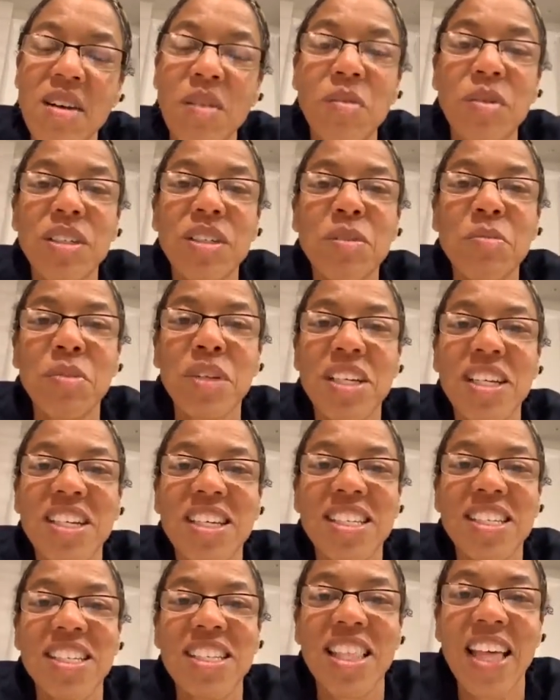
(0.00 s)
Which
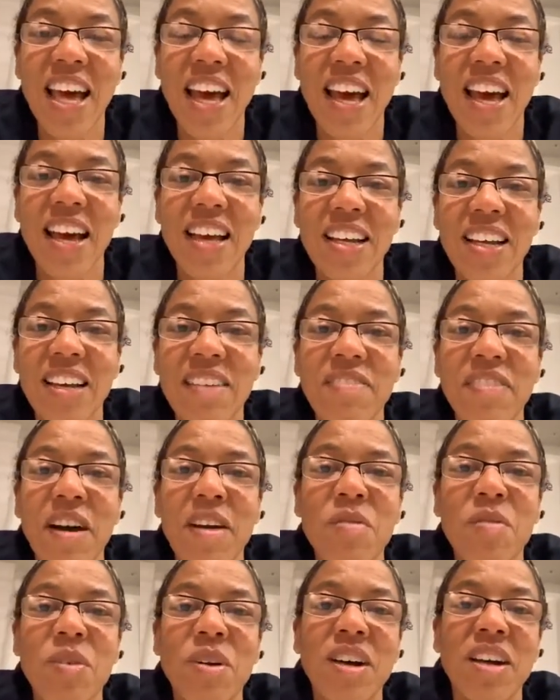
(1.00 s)
means that if I
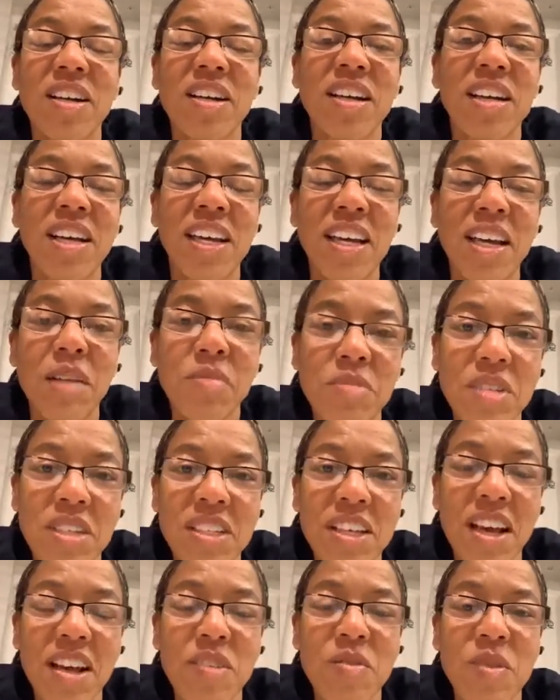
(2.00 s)
want him to
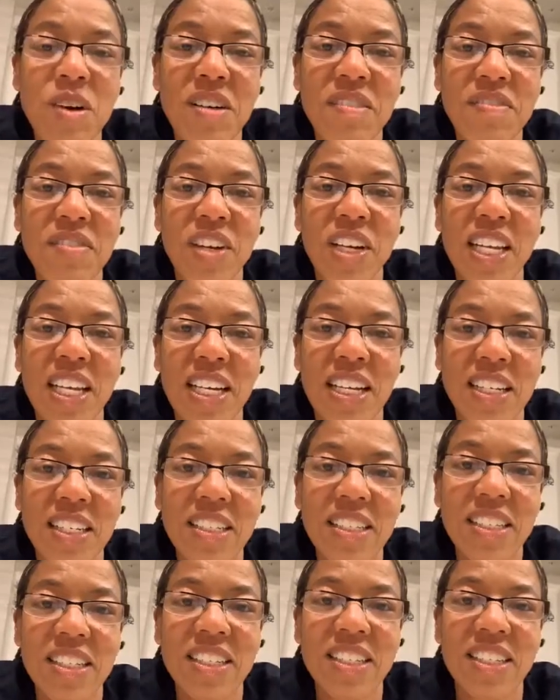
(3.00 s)
take one for
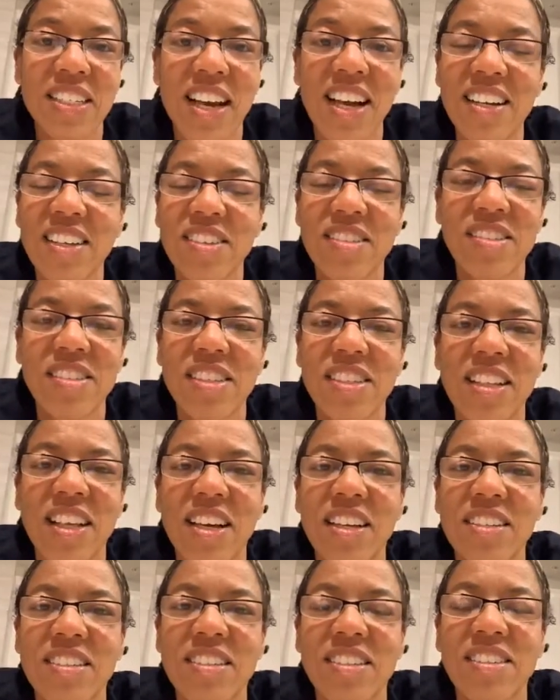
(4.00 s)
lunch, I usually
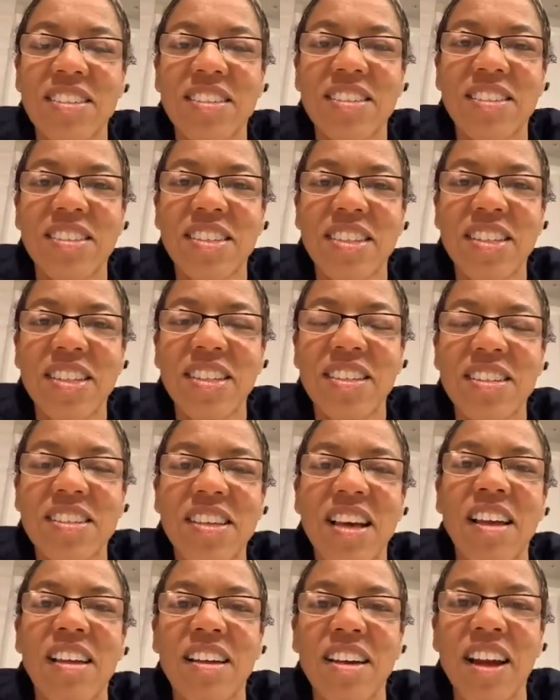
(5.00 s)
just eat a
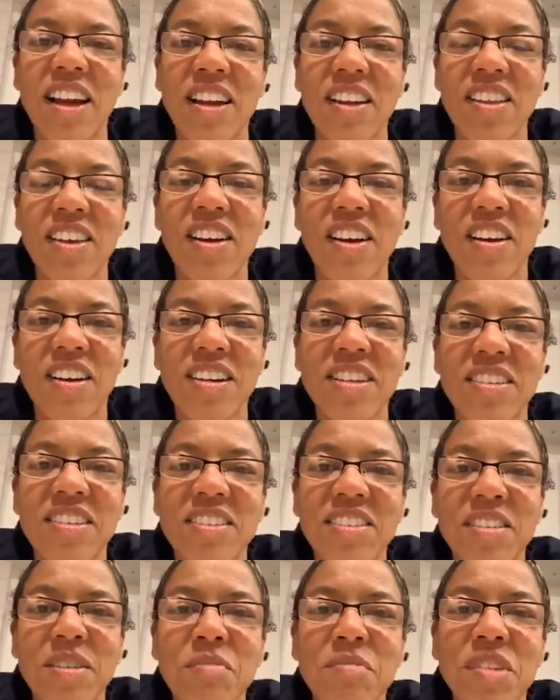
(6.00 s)
salad out of the garden or
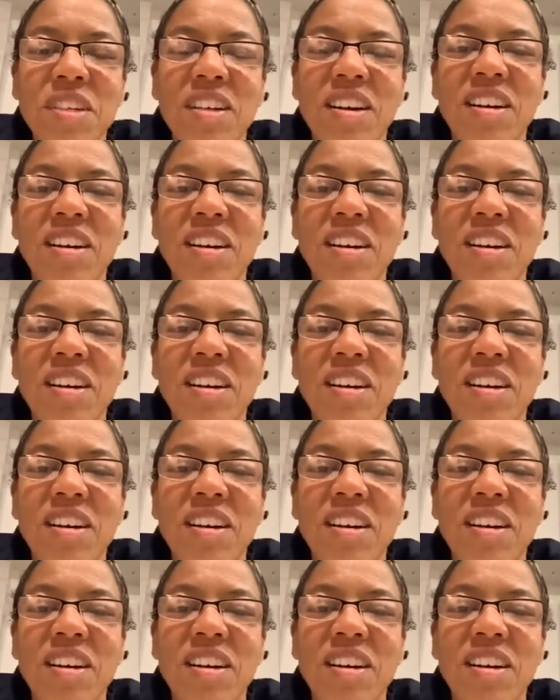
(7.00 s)
something.